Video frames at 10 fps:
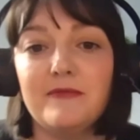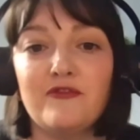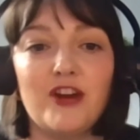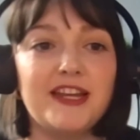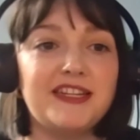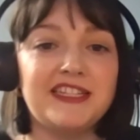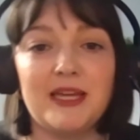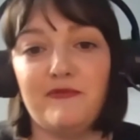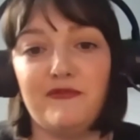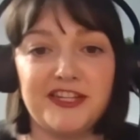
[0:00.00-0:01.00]
Friday
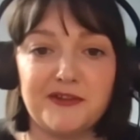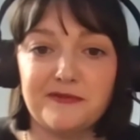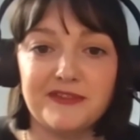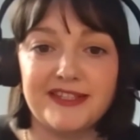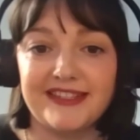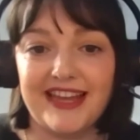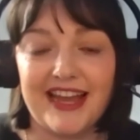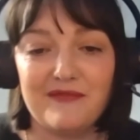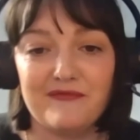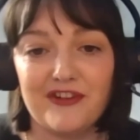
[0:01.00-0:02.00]
tip videos
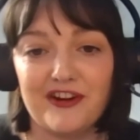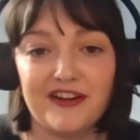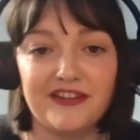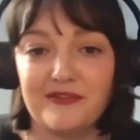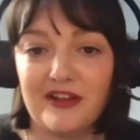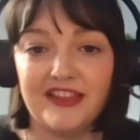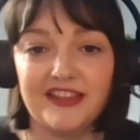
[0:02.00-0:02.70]
for, you know, a